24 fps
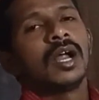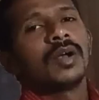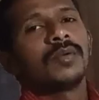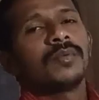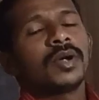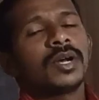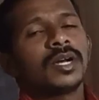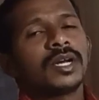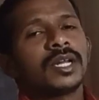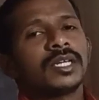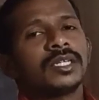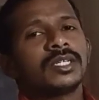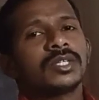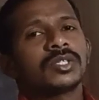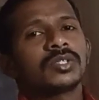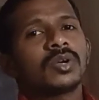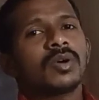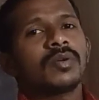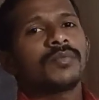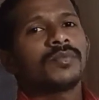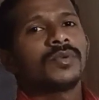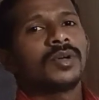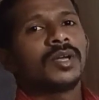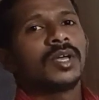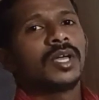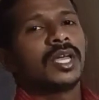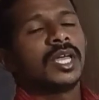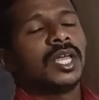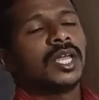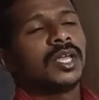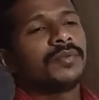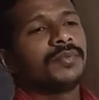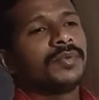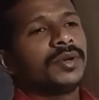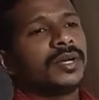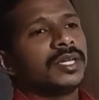Advantages of
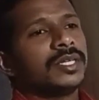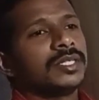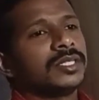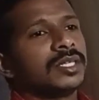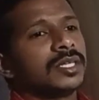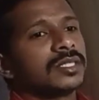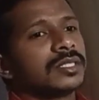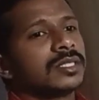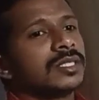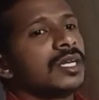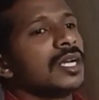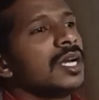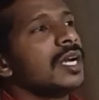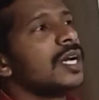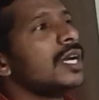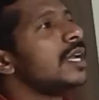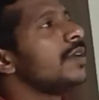equity shares.